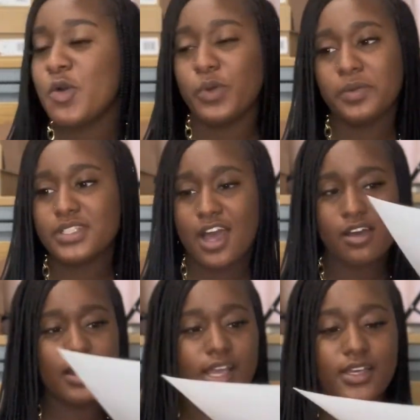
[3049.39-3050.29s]
We was
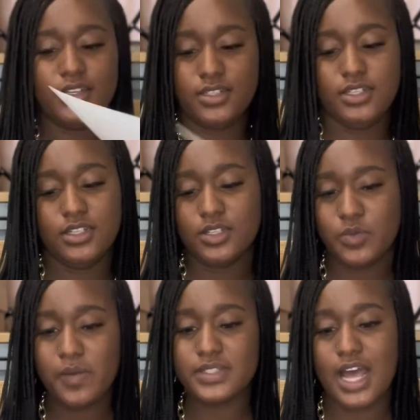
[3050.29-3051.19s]
all in
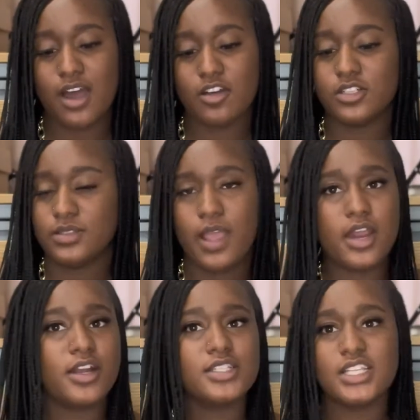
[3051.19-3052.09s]

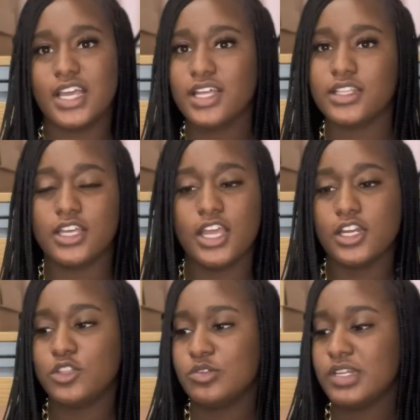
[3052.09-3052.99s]
there together,
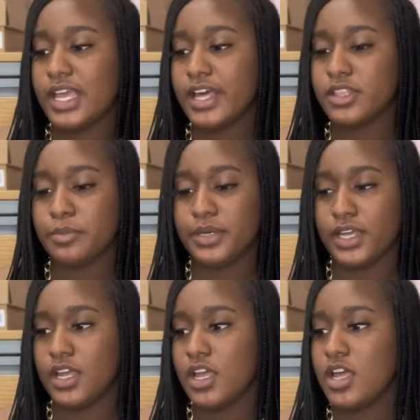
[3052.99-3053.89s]
getting it through together,
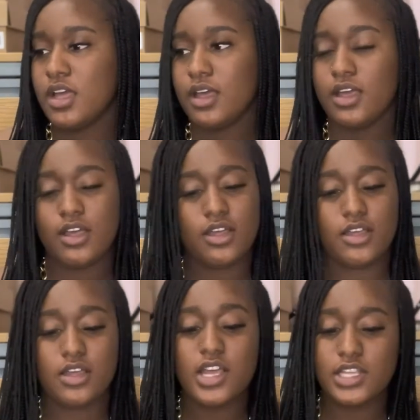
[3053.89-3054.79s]
but
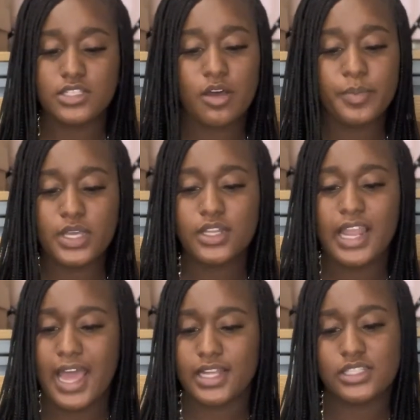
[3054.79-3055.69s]
it's gonna be a
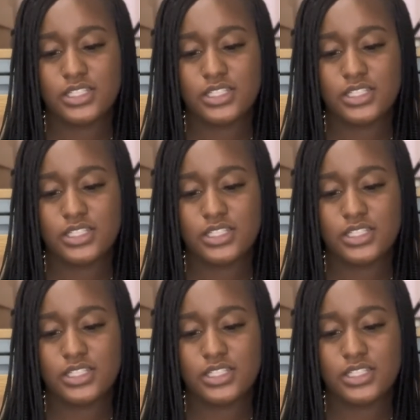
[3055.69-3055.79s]
lot.